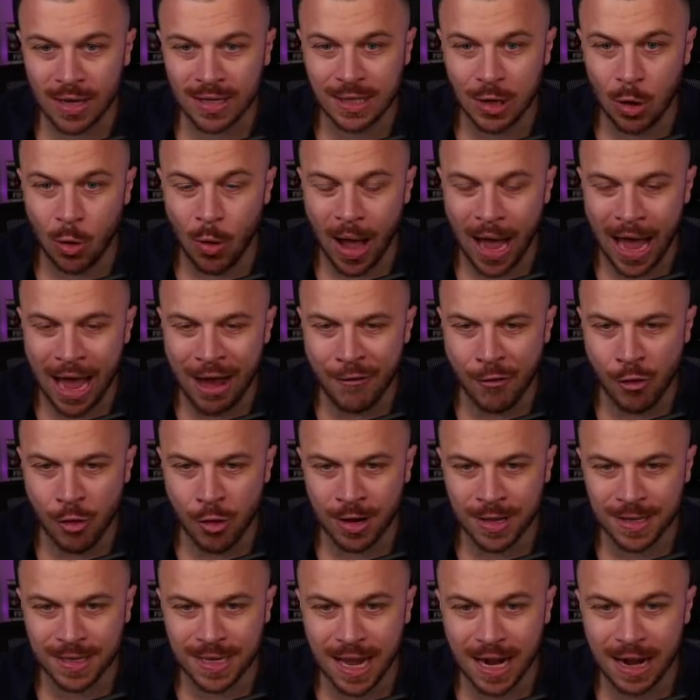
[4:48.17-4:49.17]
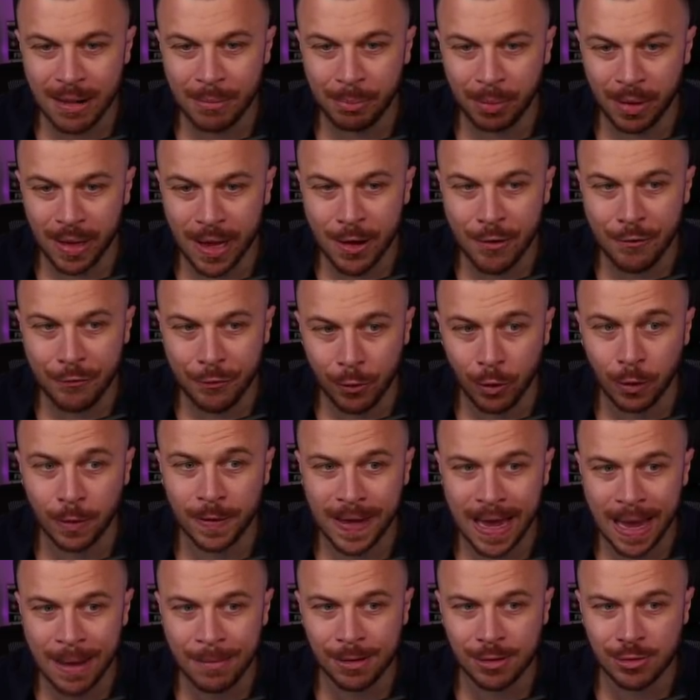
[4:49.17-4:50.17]
so everyone is gonna play on full
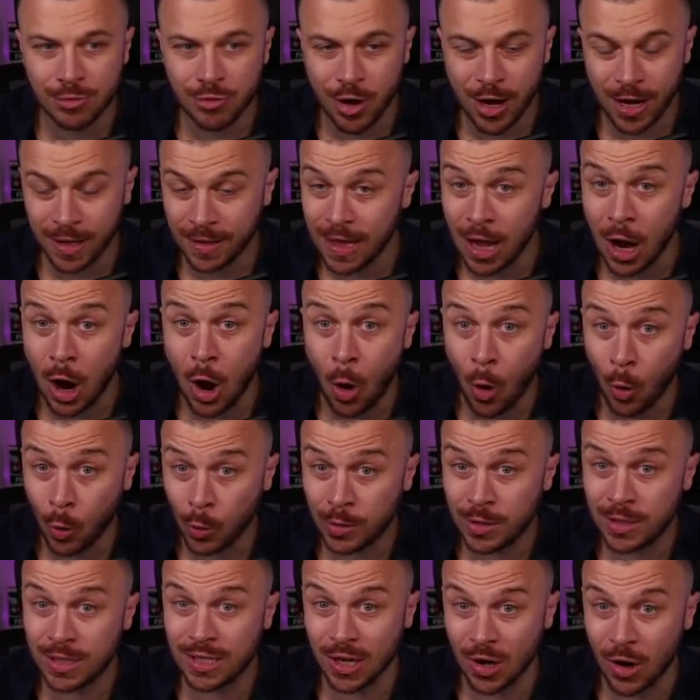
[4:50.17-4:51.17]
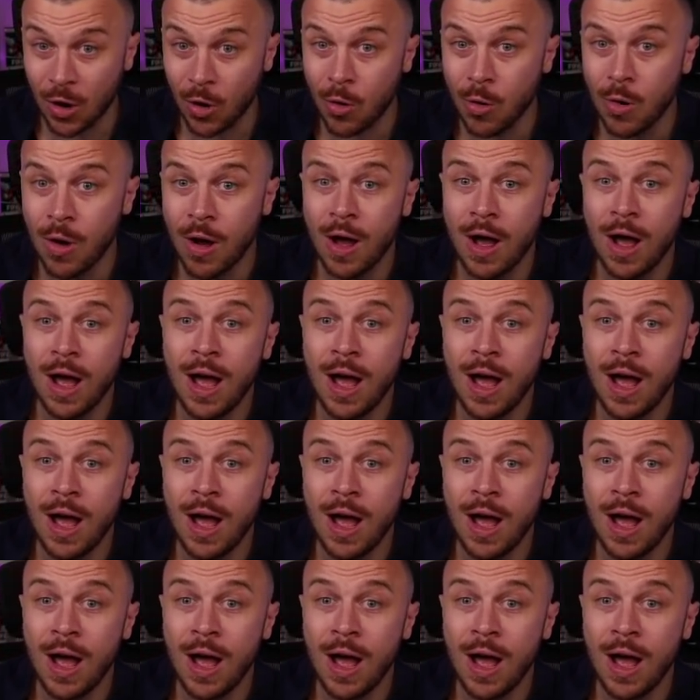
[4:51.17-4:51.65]
chemistry, and also